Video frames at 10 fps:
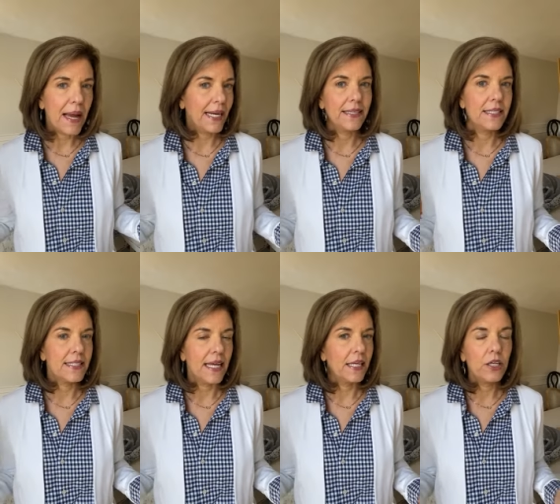back in the
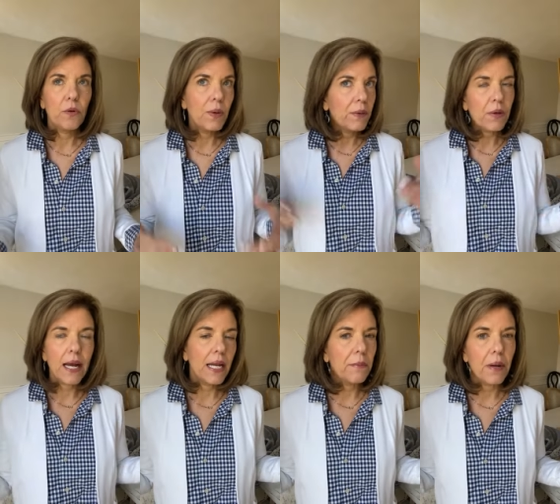day. You know, we were
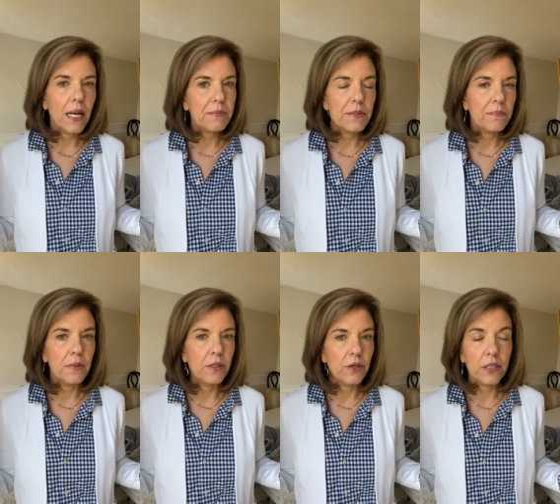kind of brought up to
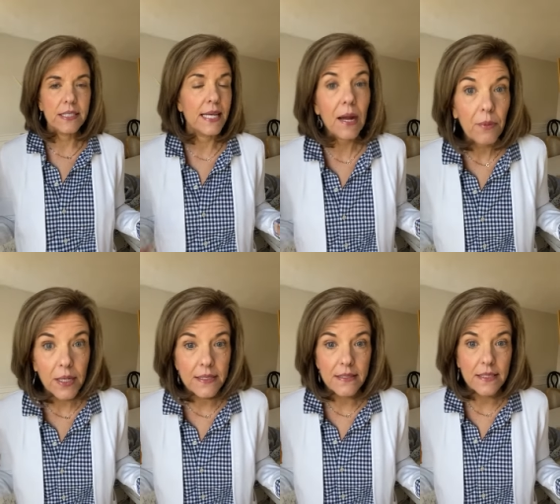learn, at least I
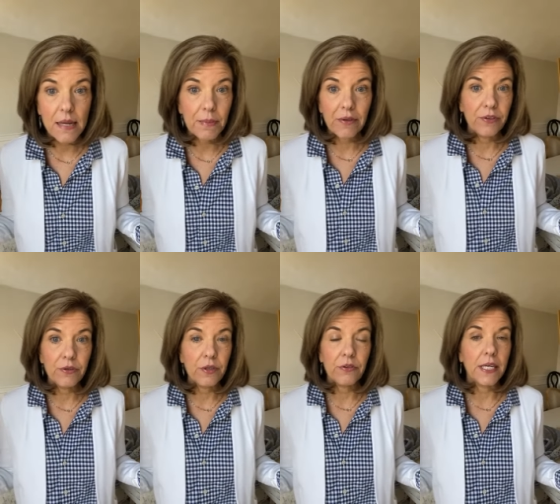was, tell me if
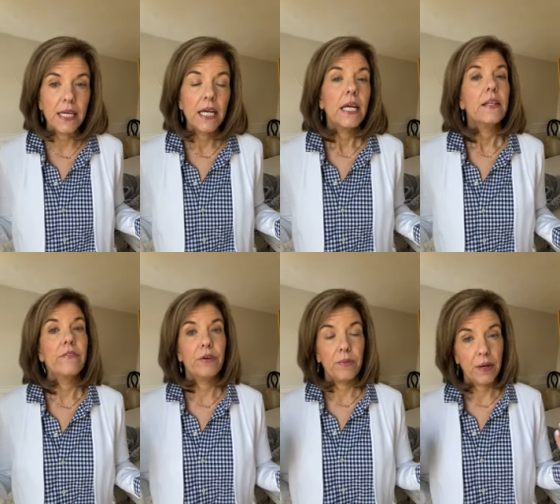you agree, that
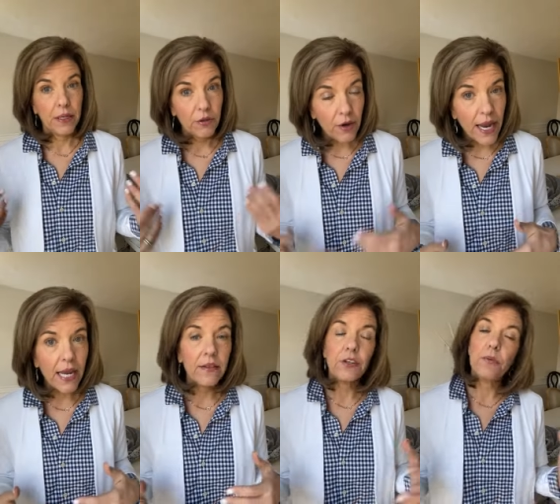if you're wearing
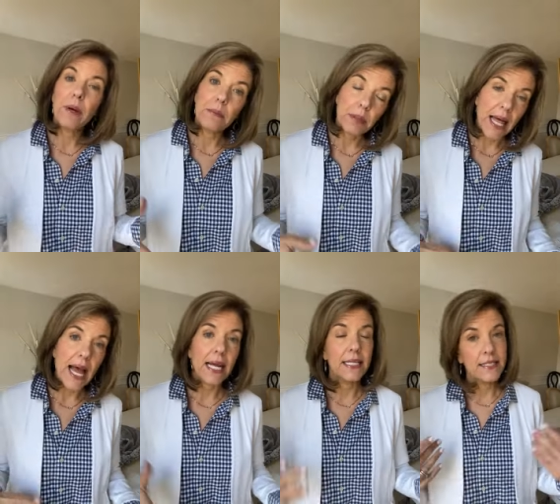gray, then you're wearing
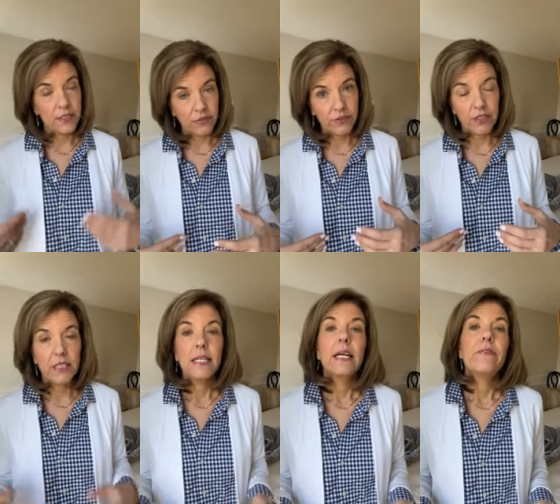black and silver.
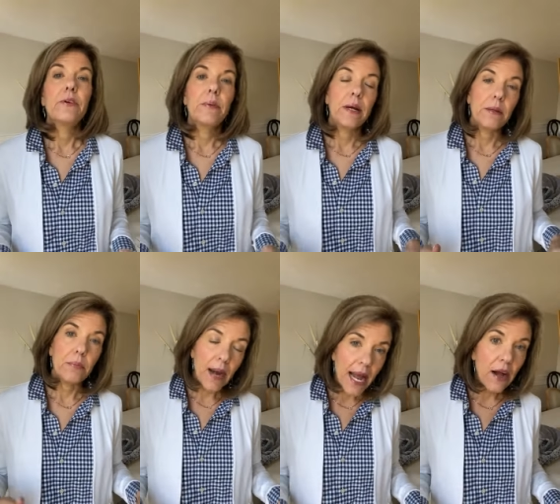If you're wearing
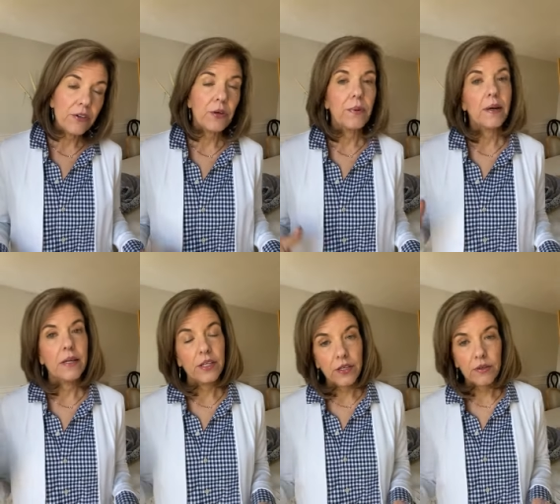brown, you're
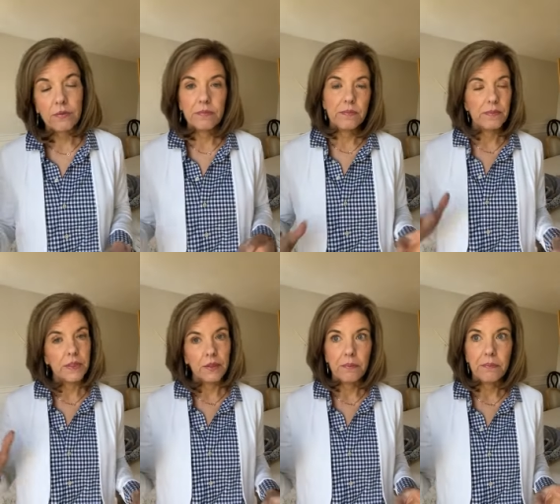wearing, you know,
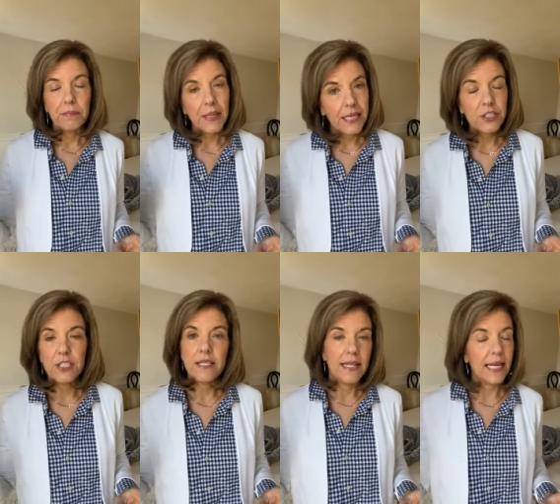you know,
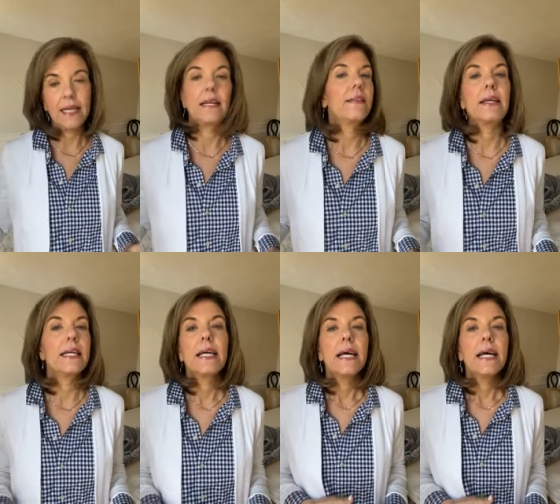beiges and that kind of thing.